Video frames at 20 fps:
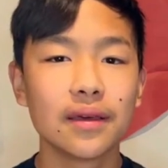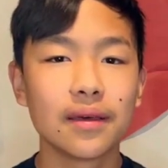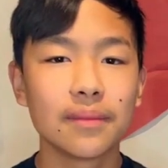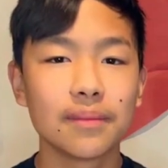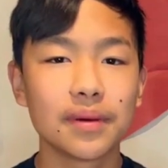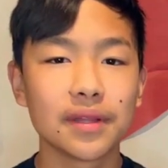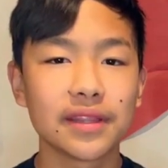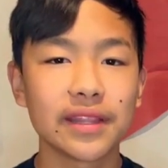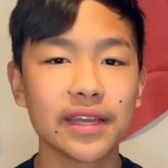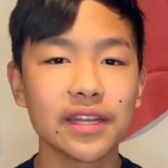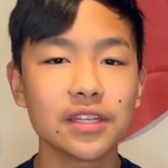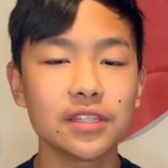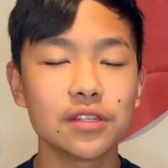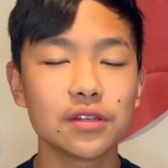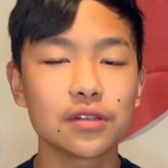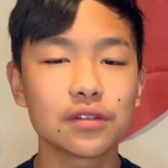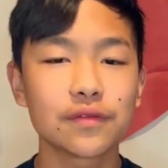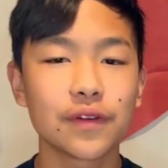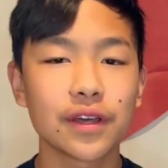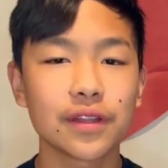But then
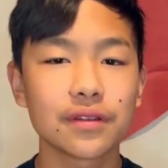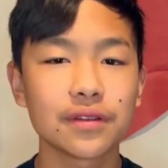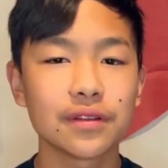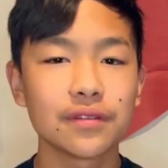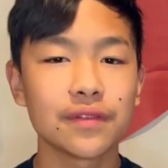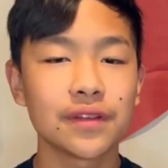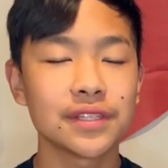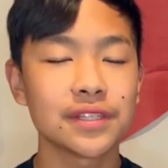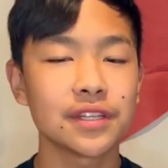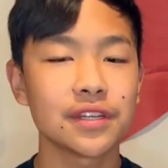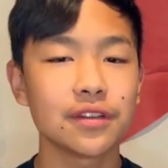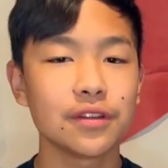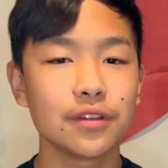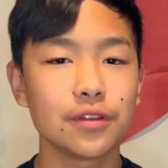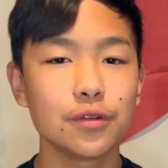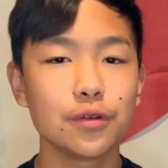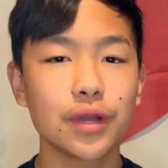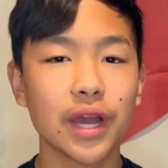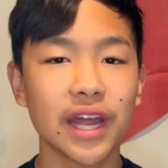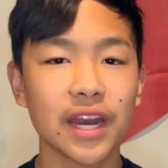Joe's father invented a
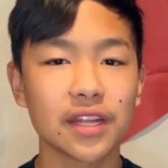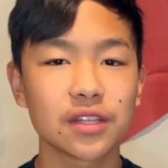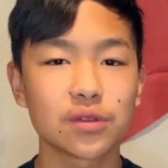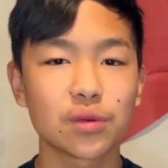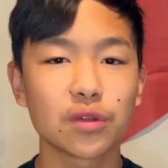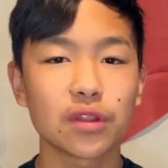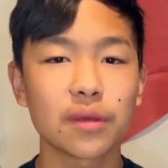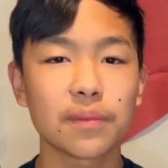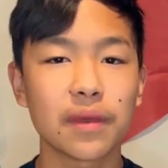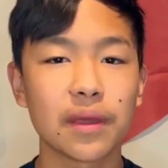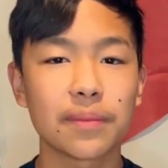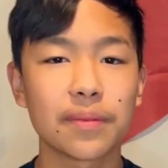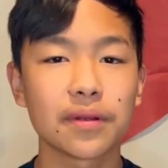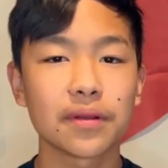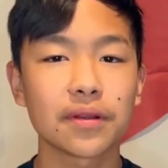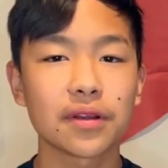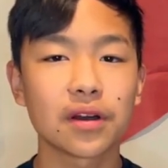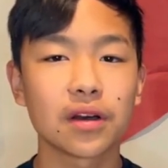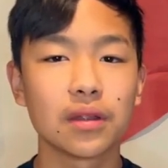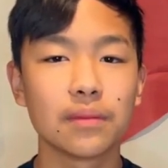new kind of toilet
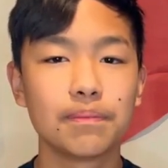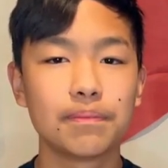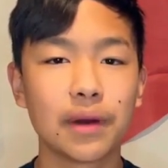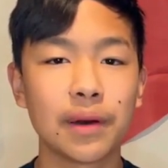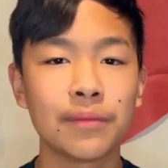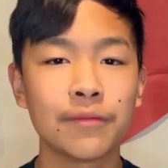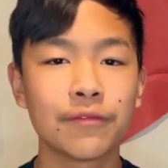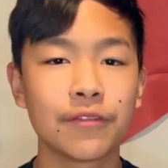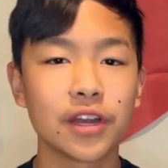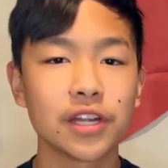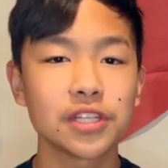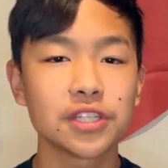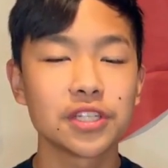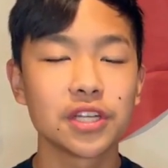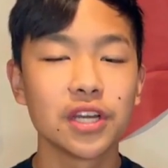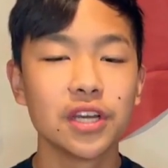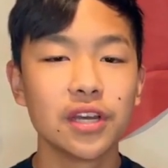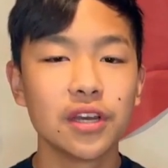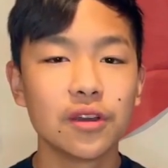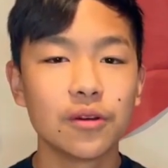paper called Bum
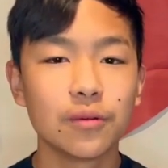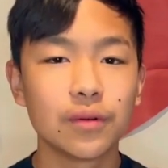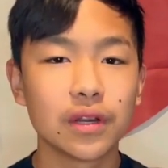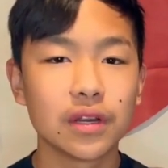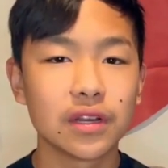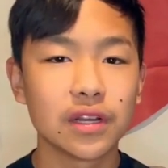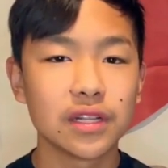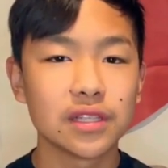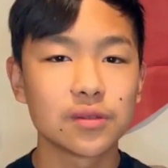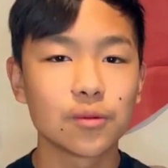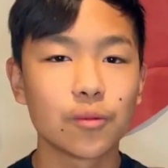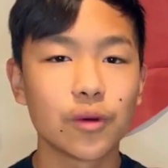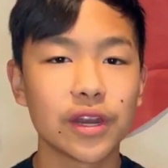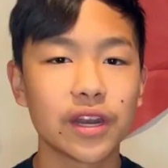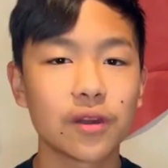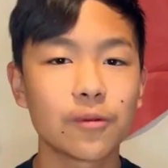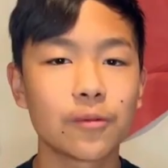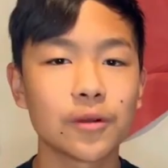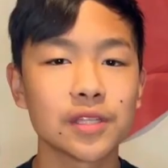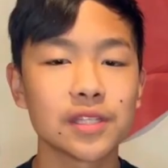Fresh, where it's
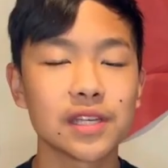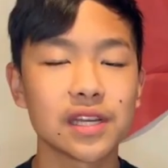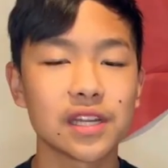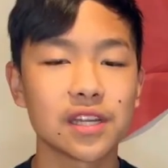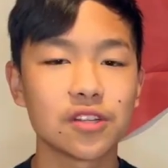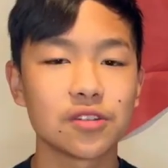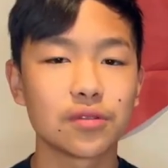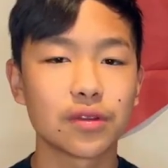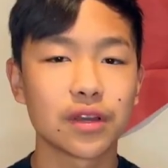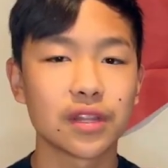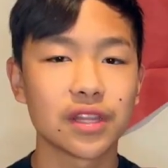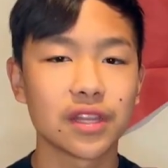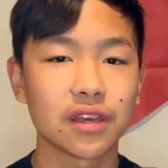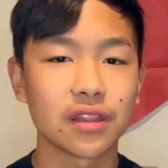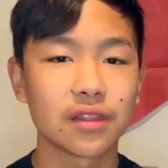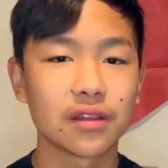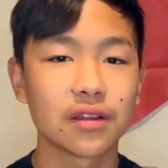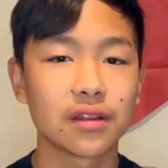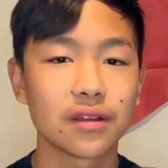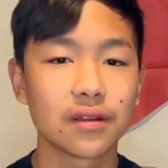wet on one side and dry on the
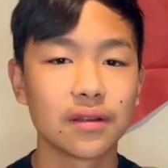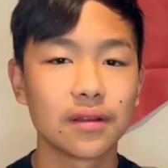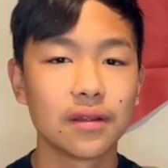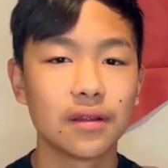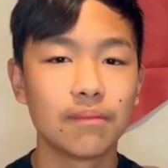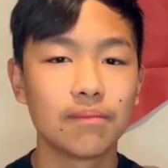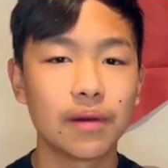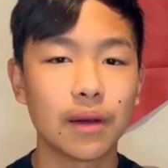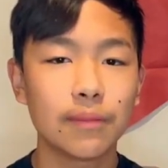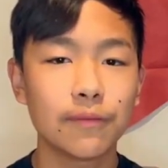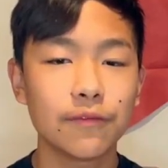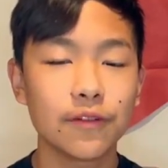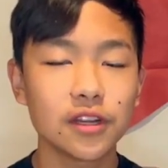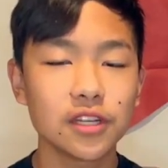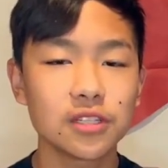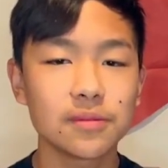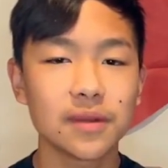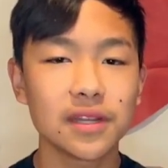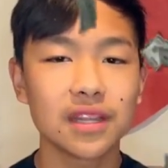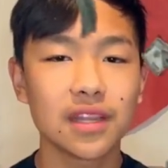other. Bum
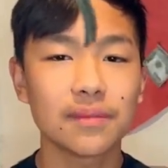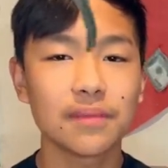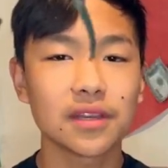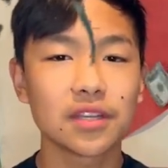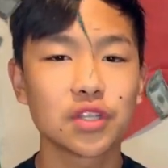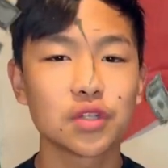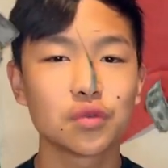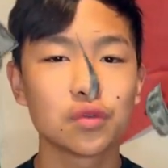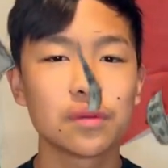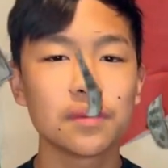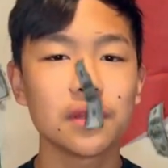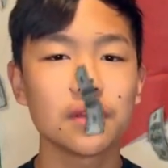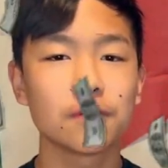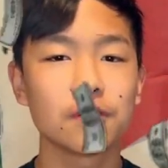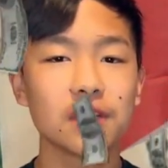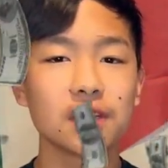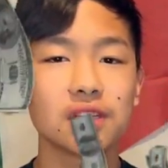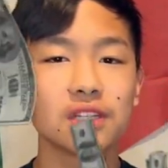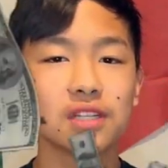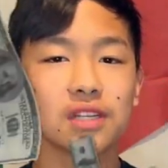Fresh made them extremely
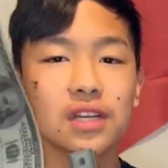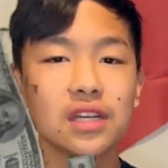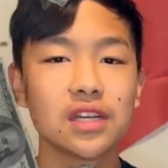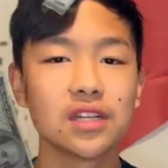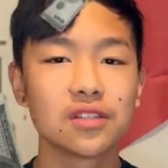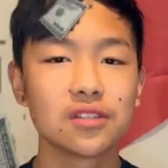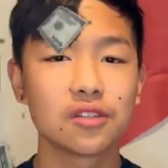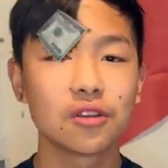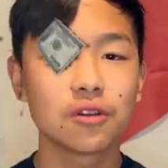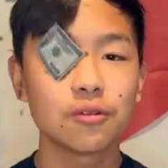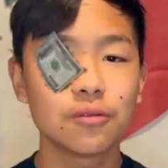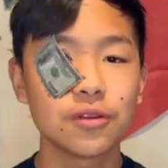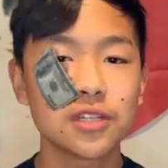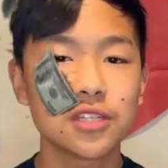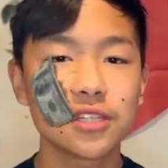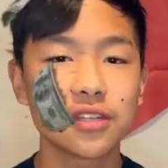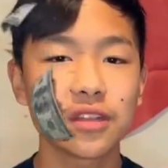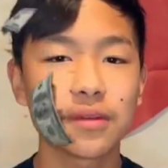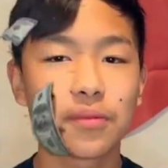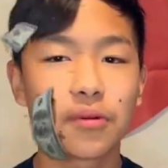rich, so
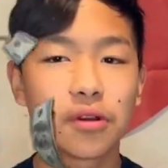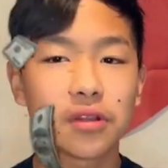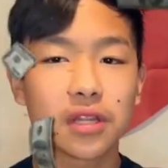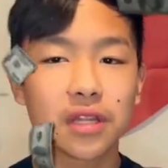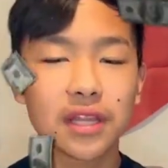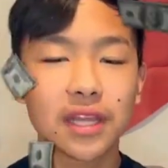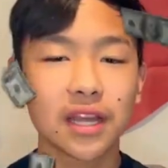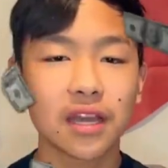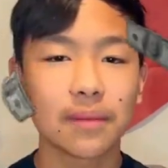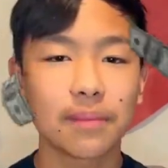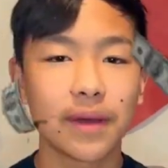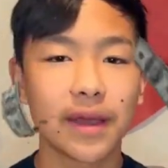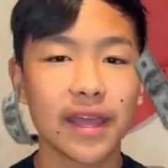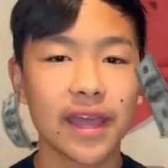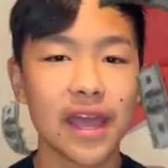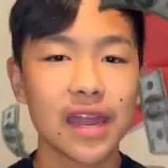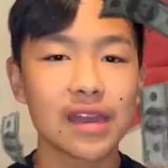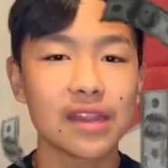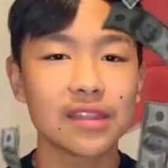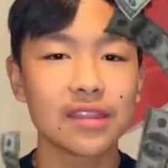rich to the point that they could buy
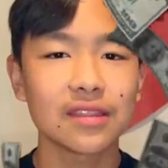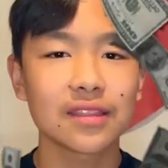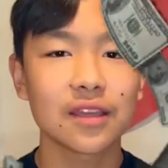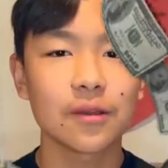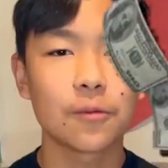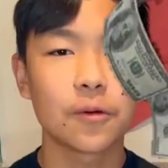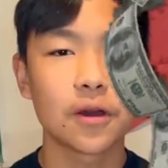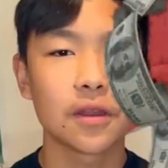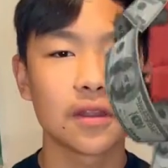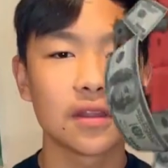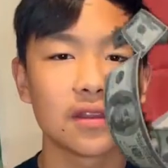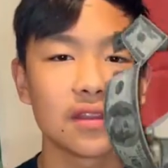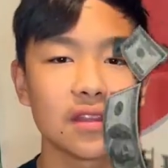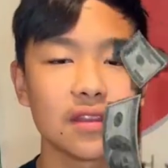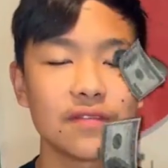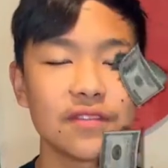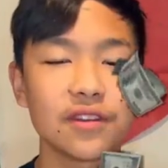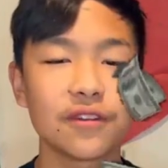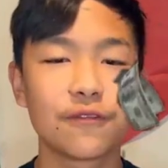anything they wanted, even a